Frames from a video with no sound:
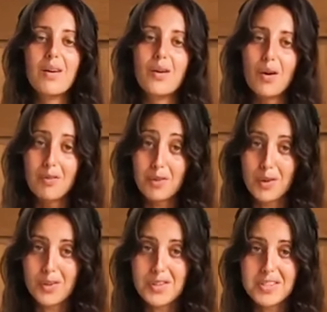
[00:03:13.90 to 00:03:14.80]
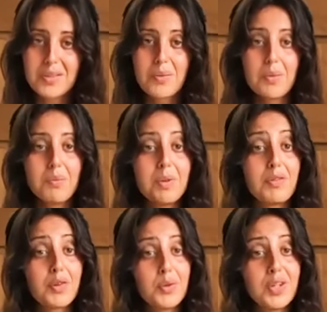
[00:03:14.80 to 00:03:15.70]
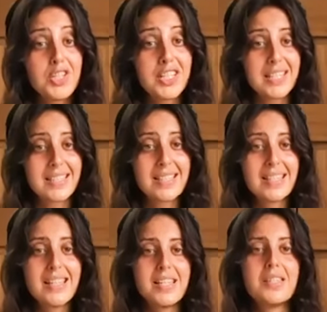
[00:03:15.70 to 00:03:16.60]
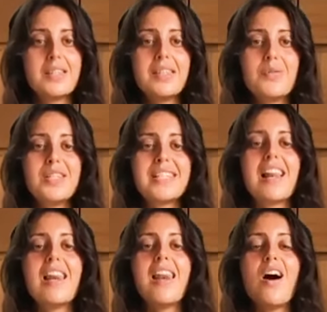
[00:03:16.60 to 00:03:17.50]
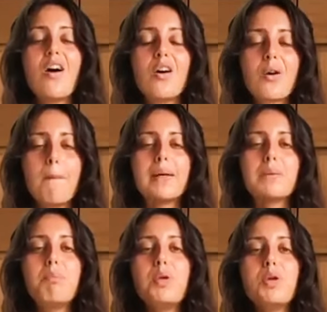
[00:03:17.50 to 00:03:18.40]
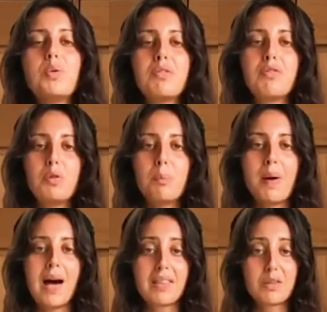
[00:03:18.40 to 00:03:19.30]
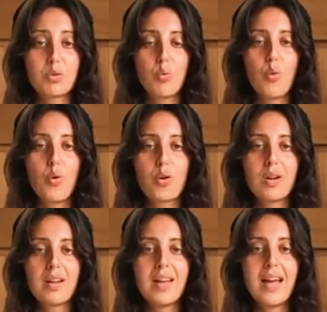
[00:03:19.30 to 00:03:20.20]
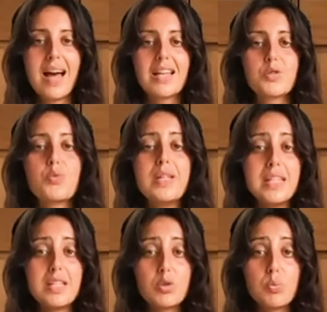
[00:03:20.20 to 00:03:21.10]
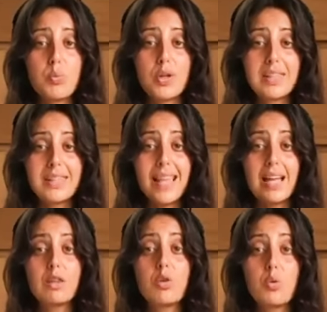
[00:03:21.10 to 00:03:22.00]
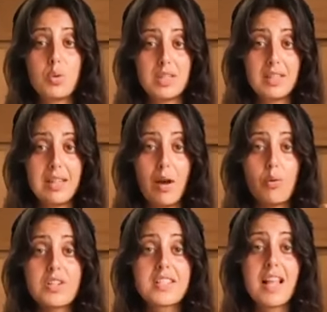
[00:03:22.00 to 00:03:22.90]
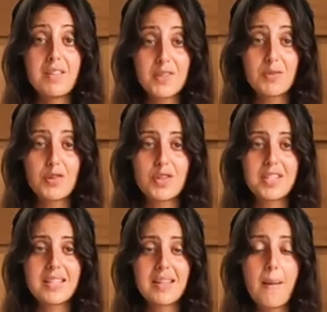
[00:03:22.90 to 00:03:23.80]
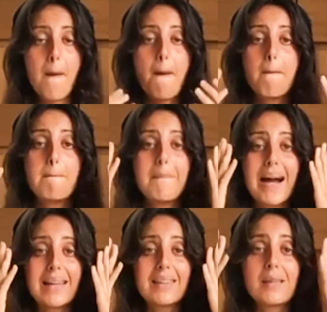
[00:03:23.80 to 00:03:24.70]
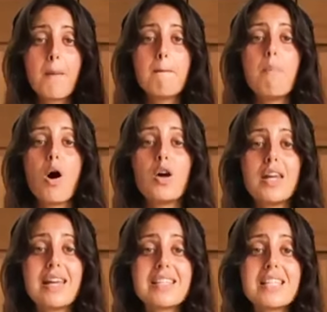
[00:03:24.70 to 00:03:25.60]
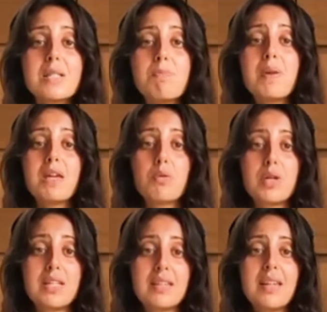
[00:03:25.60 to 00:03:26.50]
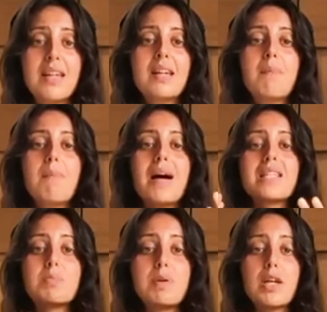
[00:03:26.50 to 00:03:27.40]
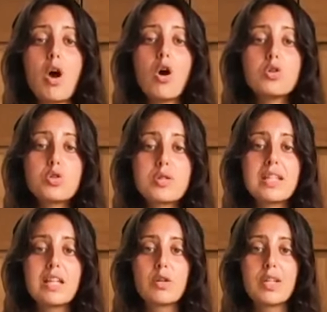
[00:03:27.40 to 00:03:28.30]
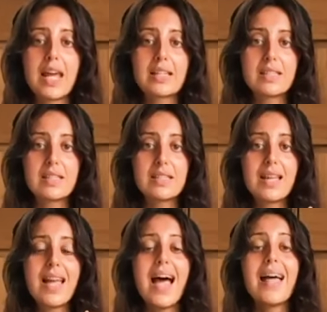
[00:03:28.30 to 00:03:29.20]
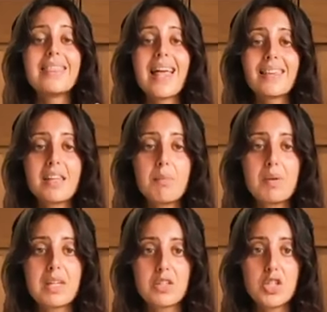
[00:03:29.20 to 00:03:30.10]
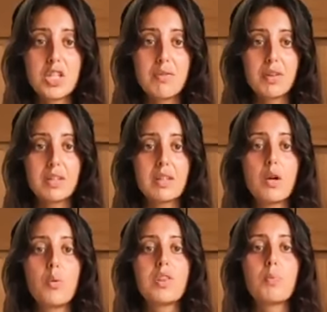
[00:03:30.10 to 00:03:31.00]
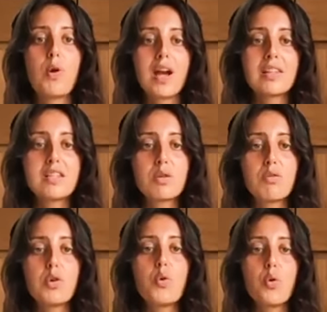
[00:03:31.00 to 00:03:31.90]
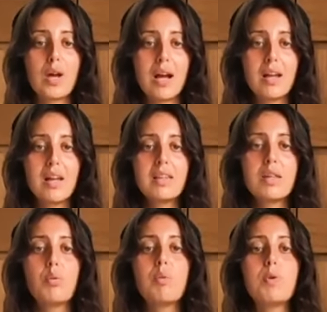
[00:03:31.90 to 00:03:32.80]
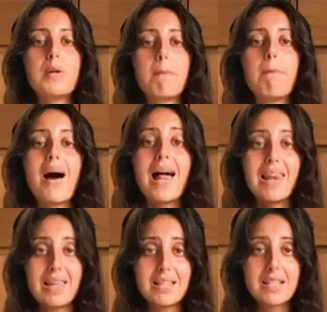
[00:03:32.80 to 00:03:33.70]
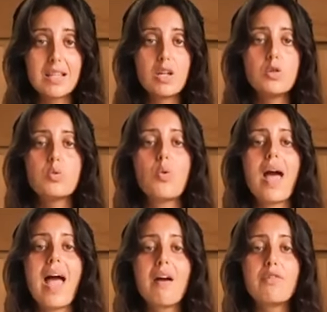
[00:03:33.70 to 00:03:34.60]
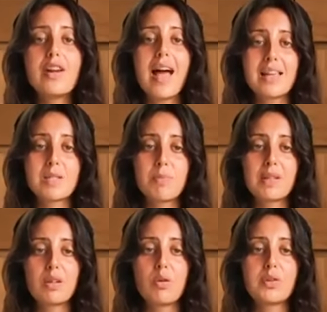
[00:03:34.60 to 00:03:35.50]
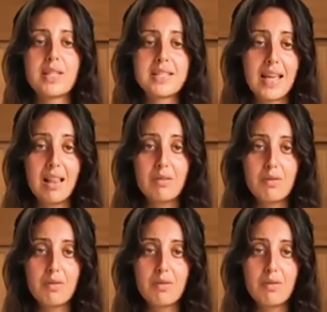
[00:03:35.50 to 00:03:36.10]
Of course, before reaching it, there is a long but beautiful path to walk, as we need to bring that unity in ourselves first. Mind, body, and spirit must be consciously connected, and that can be achieved with a practice of yoga that will bring balance to every aspect of the self.